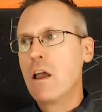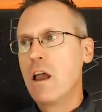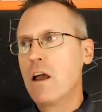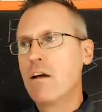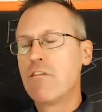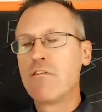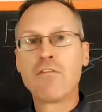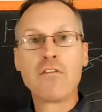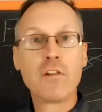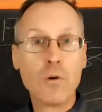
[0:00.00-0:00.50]

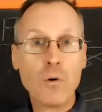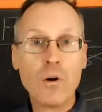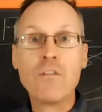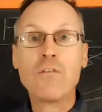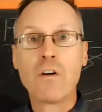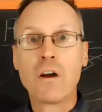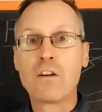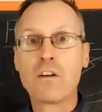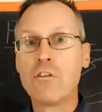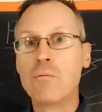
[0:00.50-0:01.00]
fluid
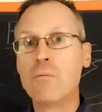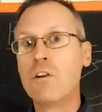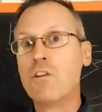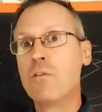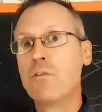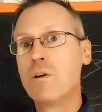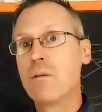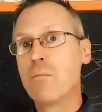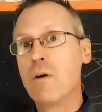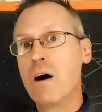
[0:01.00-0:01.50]
friction
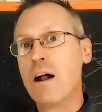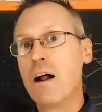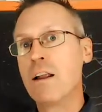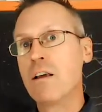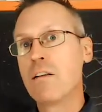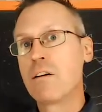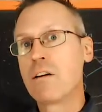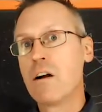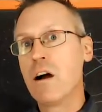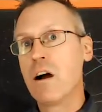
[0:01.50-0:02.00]
between the body of
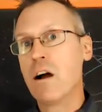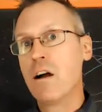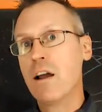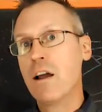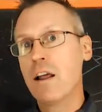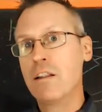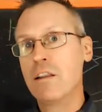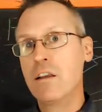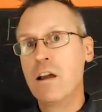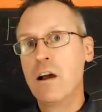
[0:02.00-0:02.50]
the car
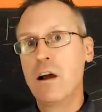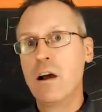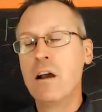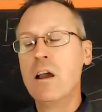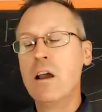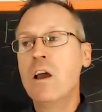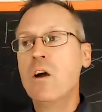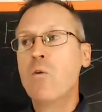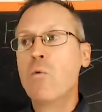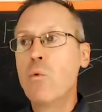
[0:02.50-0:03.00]
and the air,
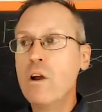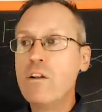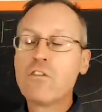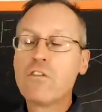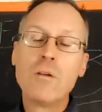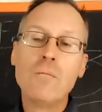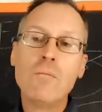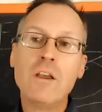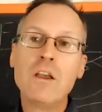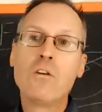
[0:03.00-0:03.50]
which
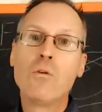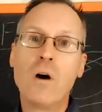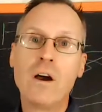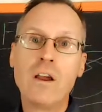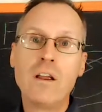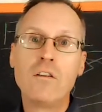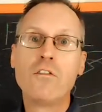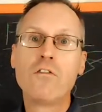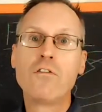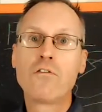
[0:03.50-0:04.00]
can be
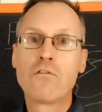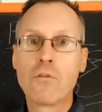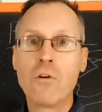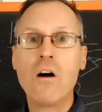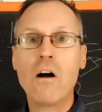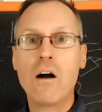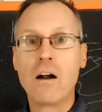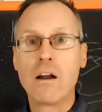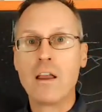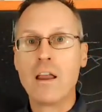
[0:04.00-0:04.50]
quite
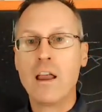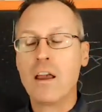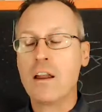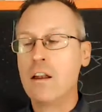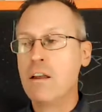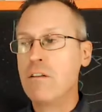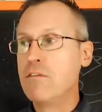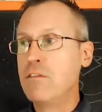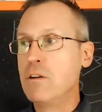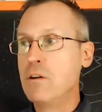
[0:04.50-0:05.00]
strong. And
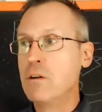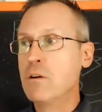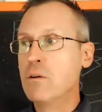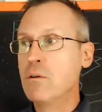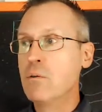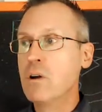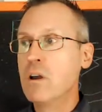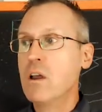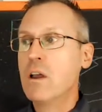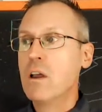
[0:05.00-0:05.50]
if
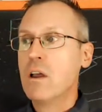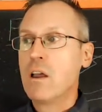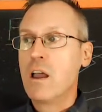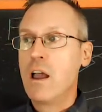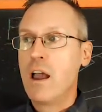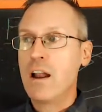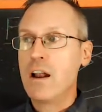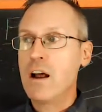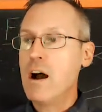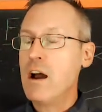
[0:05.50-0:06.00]
you,
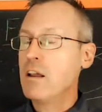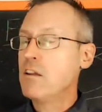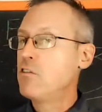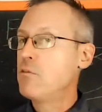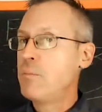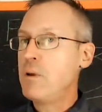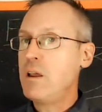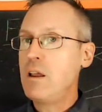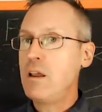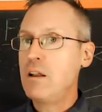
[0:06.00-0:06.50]
at
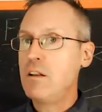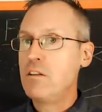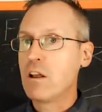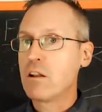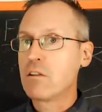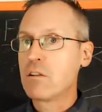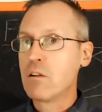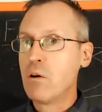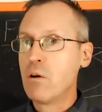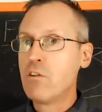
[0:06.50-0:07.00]

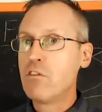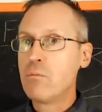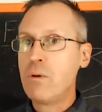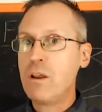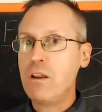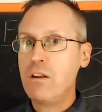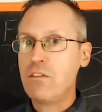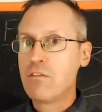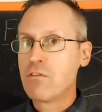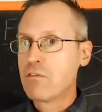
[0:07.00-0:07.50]
low
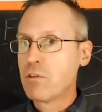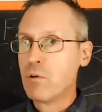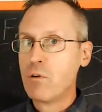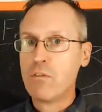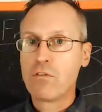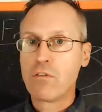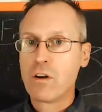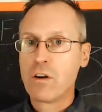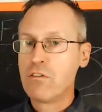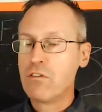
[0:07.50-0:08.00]
speeds, fluid
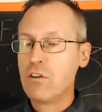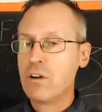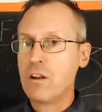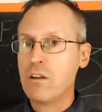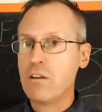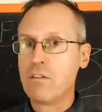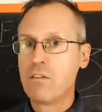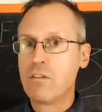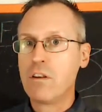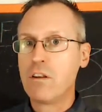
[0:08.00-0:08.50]
friction
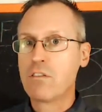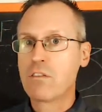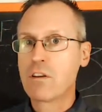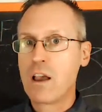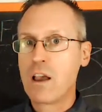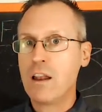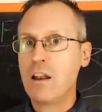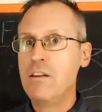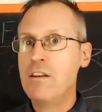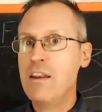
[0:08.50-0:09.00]
is
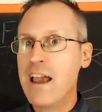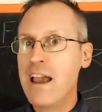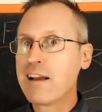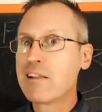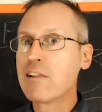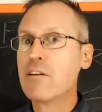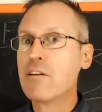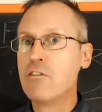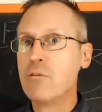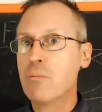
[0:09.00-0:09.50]
kind of
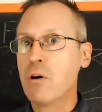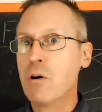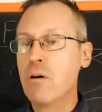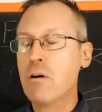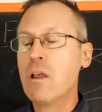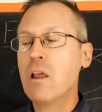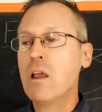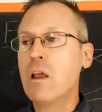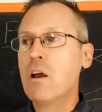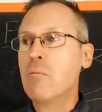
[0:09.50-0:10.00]
negligible,
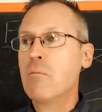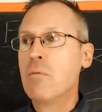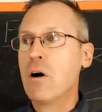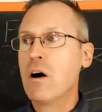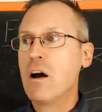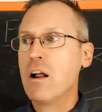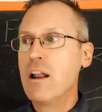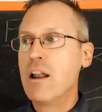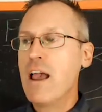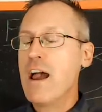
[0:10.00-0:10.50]

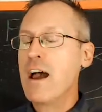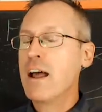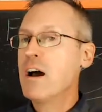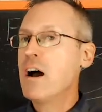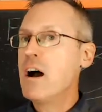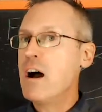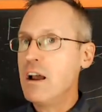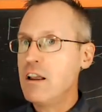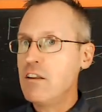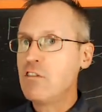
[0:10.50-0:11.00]
but at
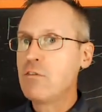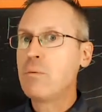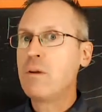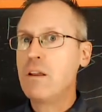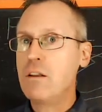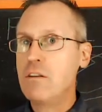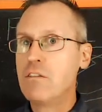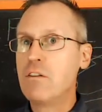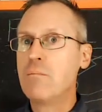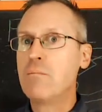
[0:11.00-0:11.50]
high
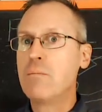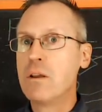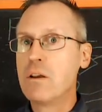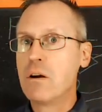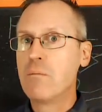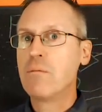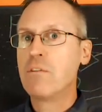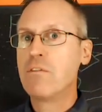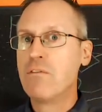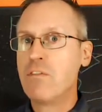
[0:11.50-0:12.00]
speeds, it
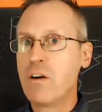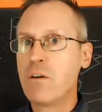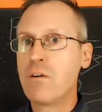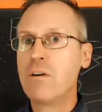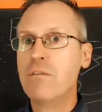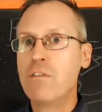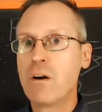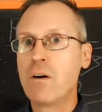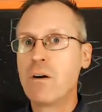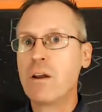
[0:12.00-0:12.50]
becomes very,
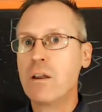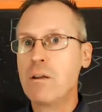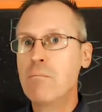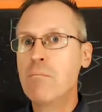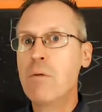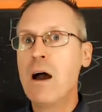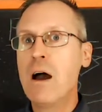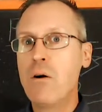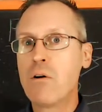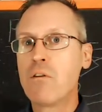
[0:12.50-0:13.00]
very
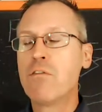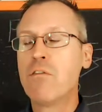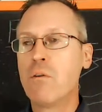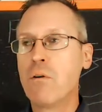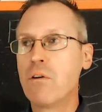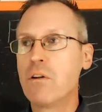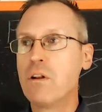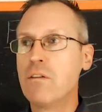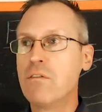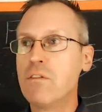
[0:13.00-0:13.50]

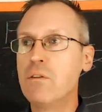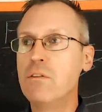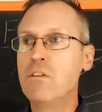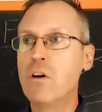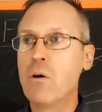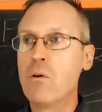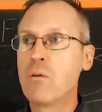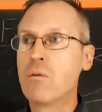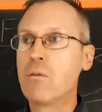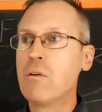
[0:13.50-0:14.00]
powerful. And if you
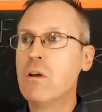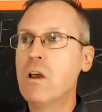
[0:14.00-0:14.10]
don't,